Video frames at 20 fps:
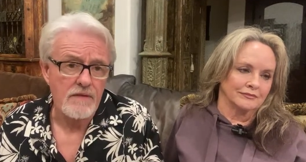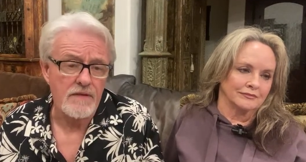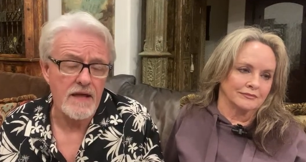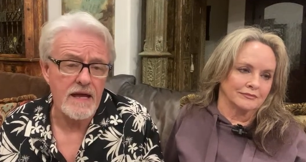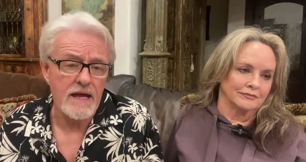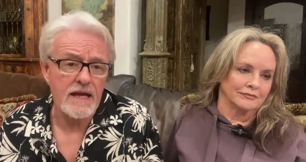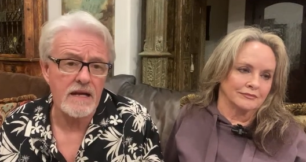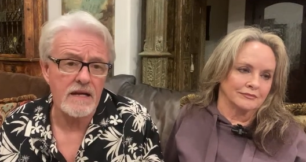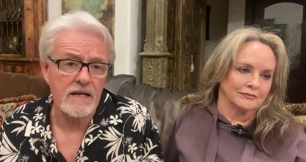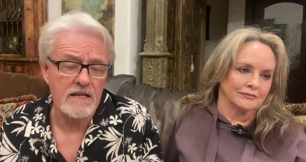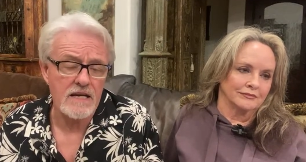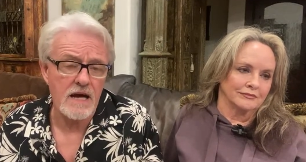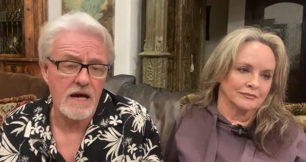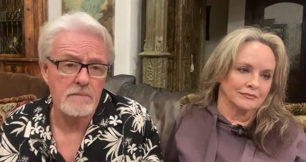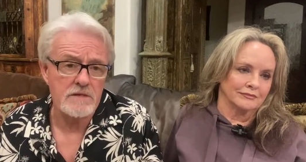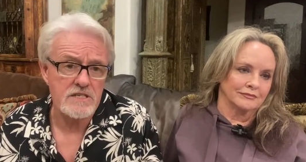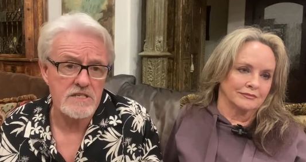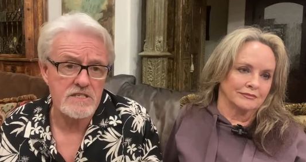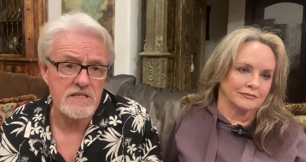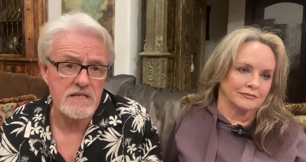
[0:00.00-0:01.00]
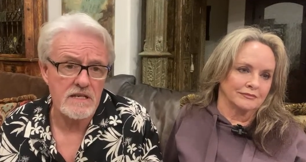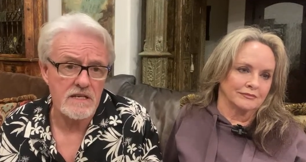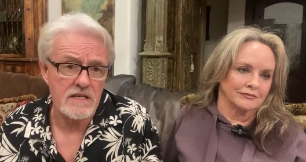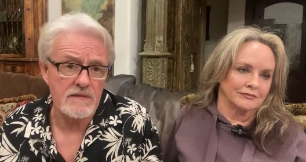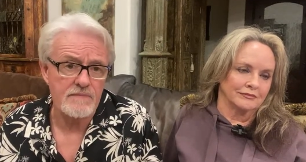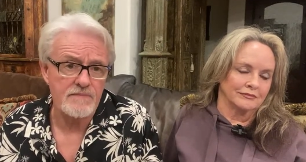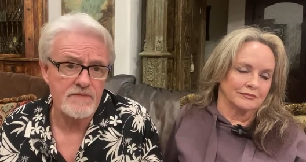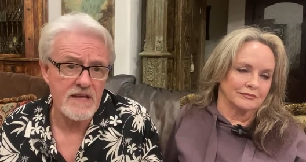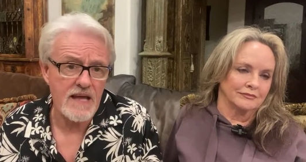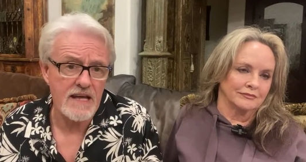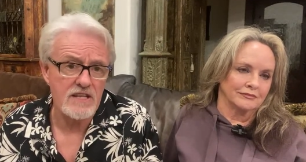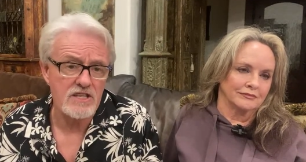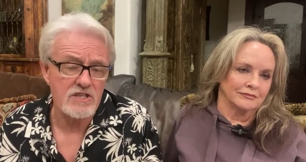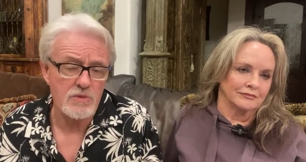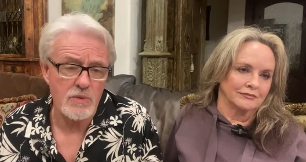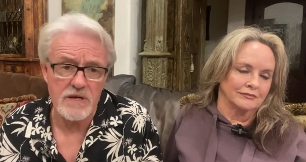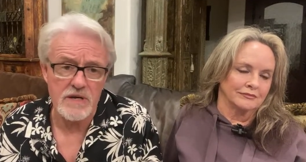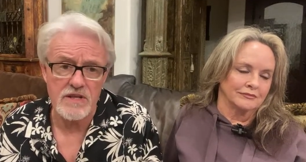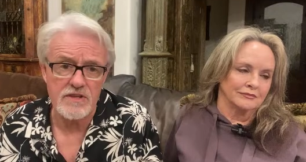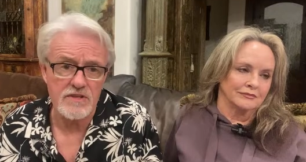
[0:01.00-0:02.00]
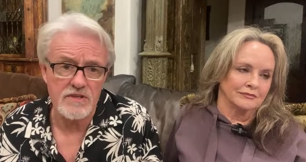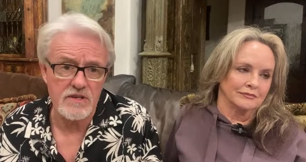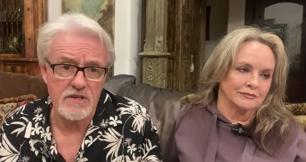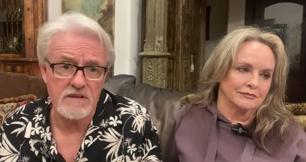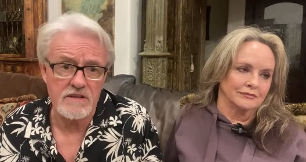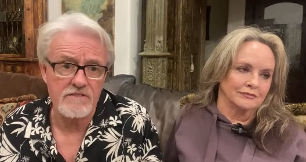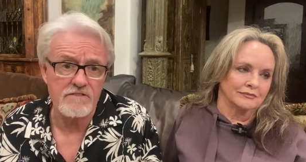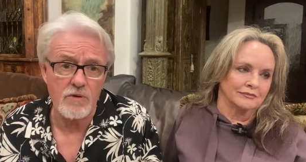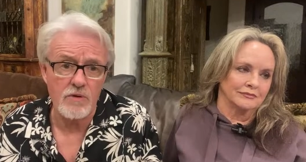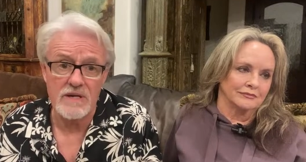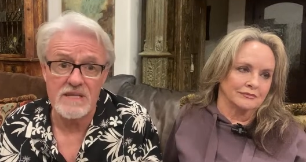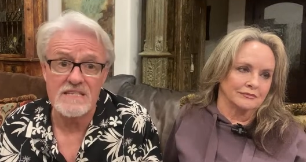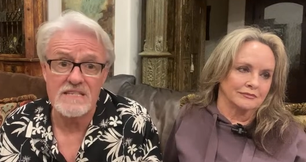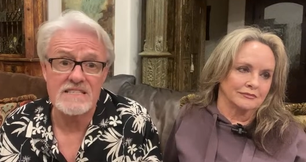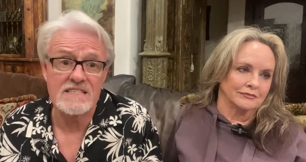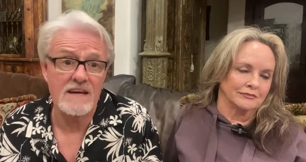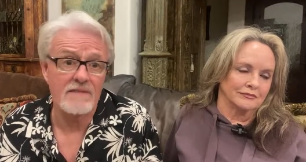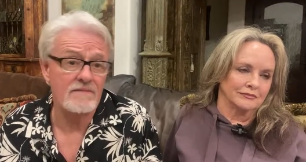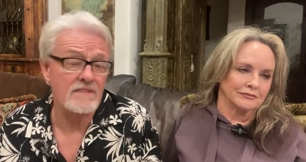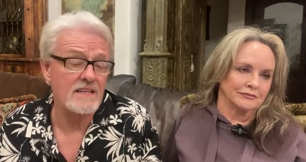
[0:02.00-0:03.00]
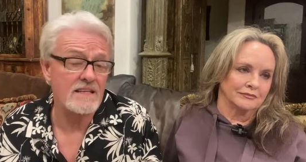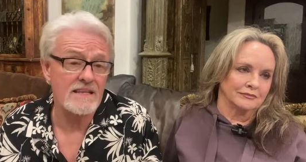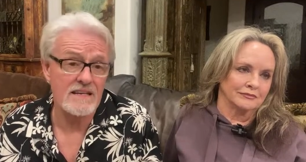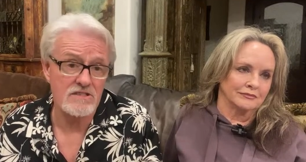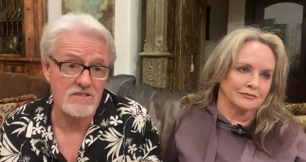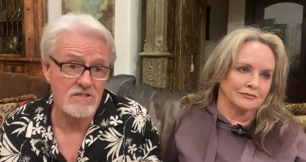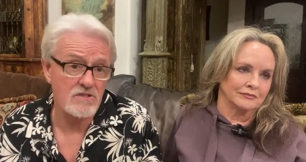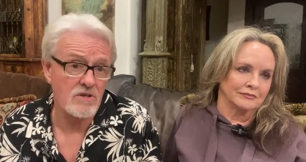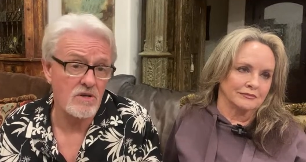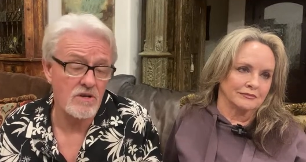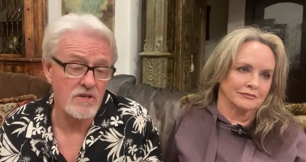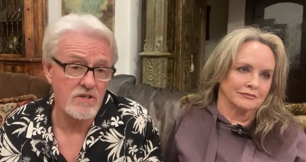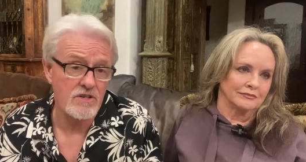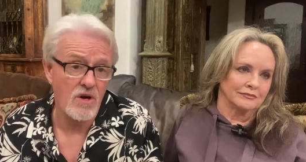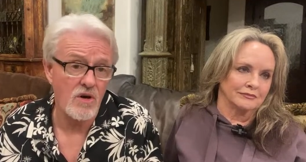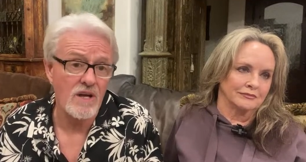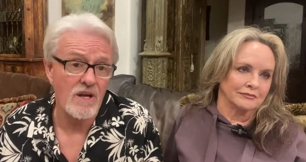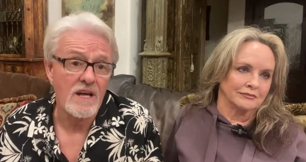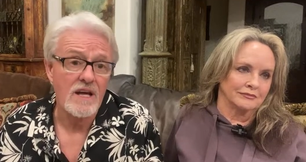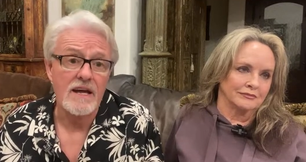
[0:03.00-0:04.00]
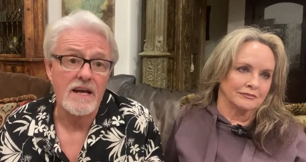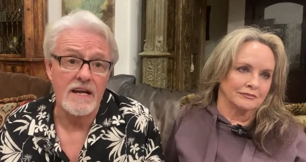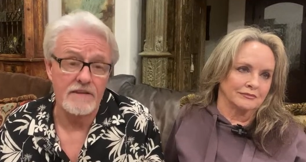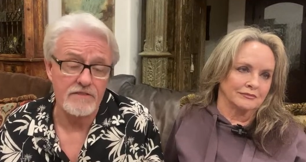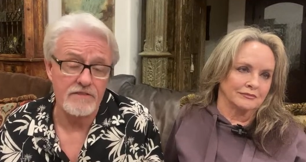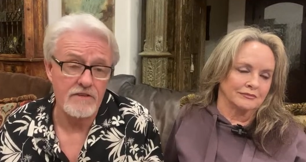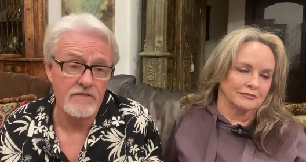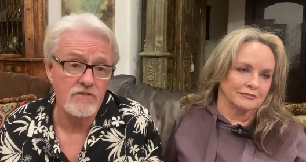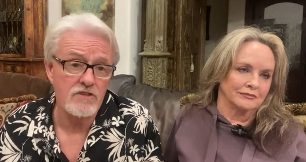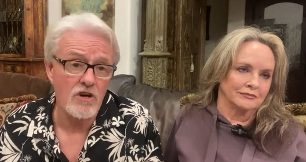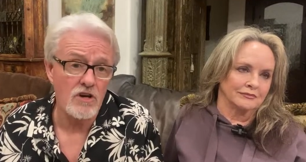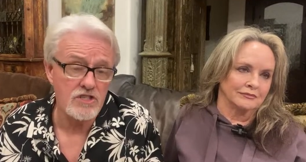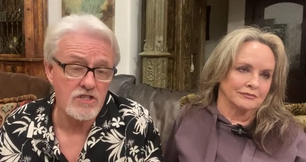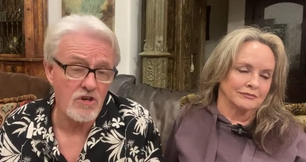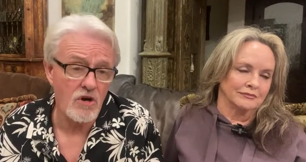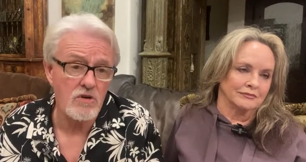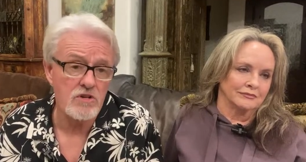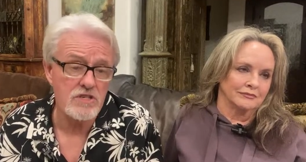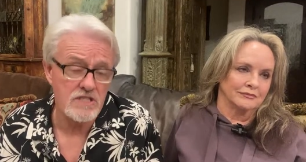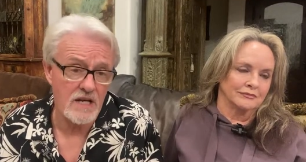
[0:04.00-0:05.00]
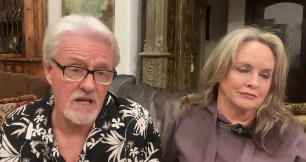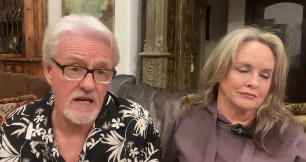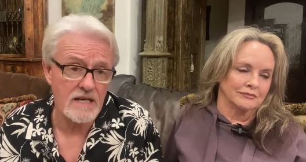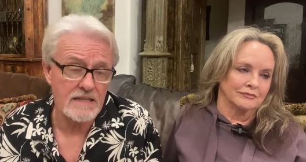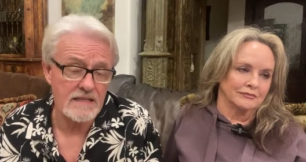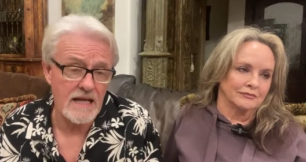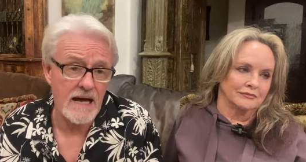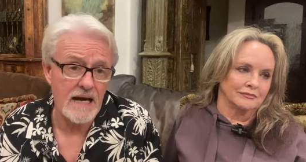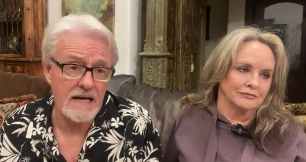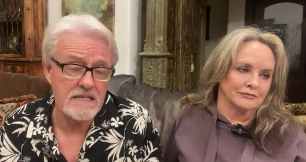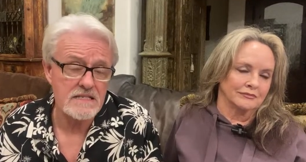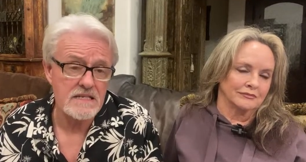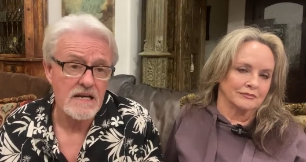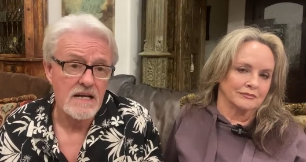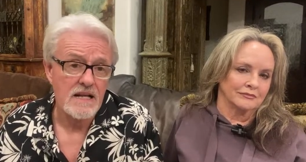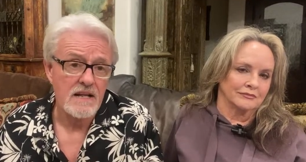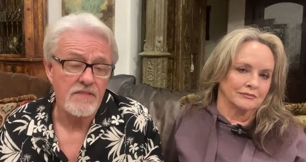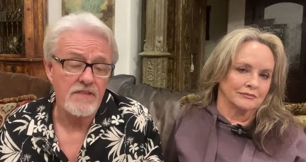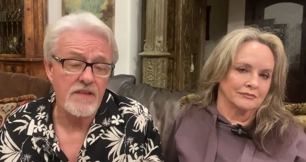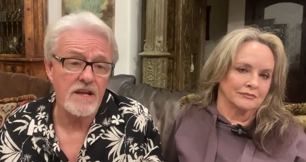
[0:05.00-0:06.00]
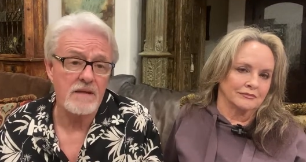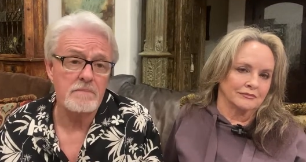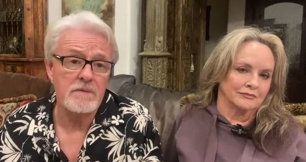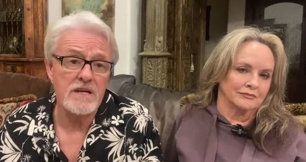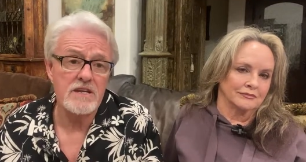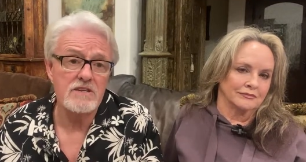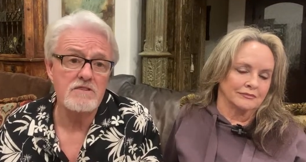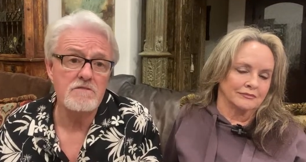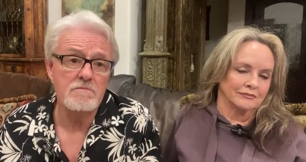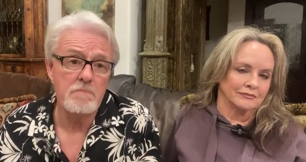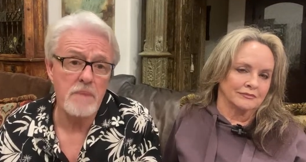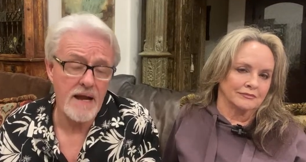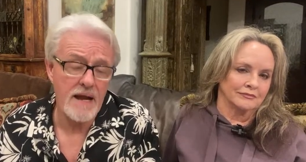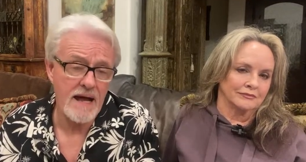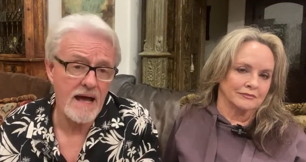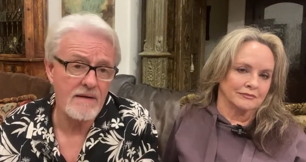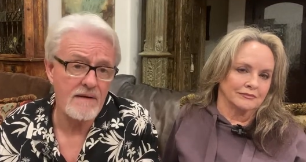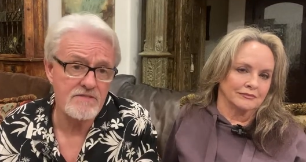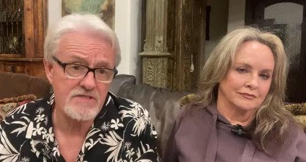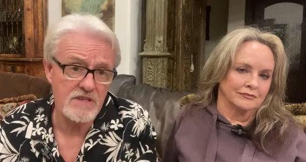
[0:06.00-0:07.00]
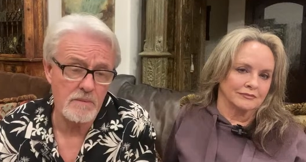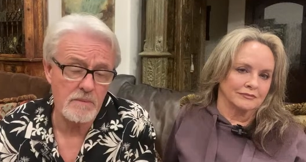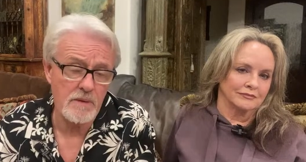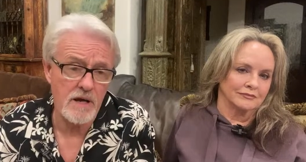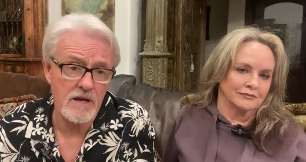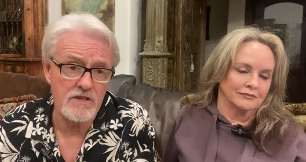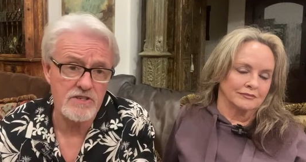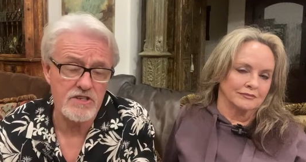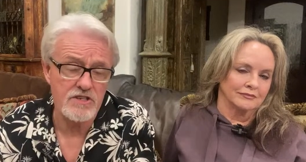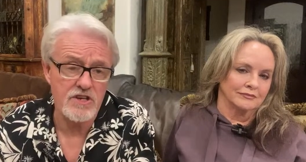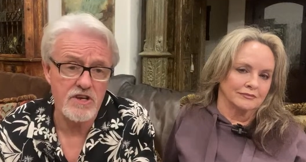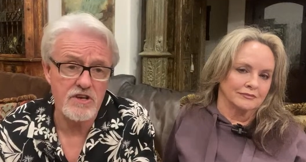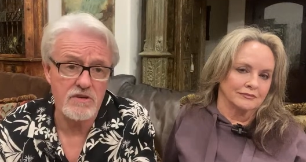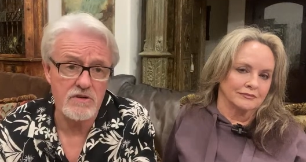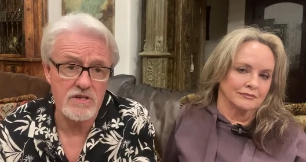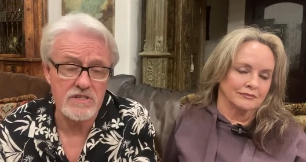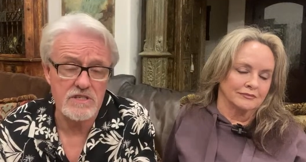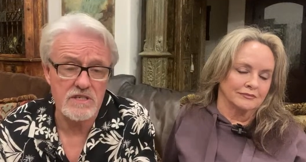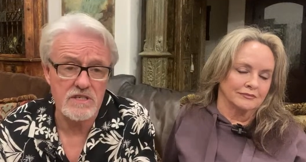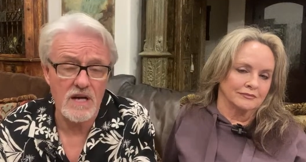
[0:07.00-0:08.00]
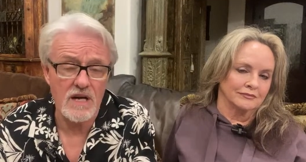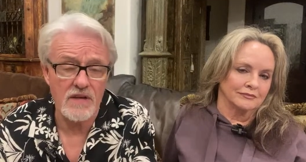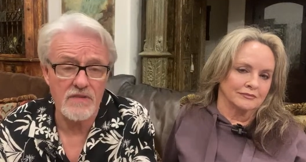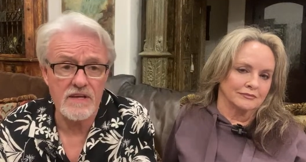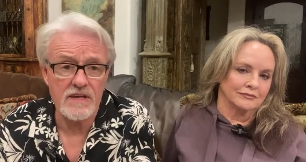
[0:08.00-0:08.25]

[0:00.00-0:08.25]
Speaker 1: They're going to come and steal a 10, 20, 30, 40, $70,000 dog. And if you've got dogs like that, then I mean, you better have some kind of security. I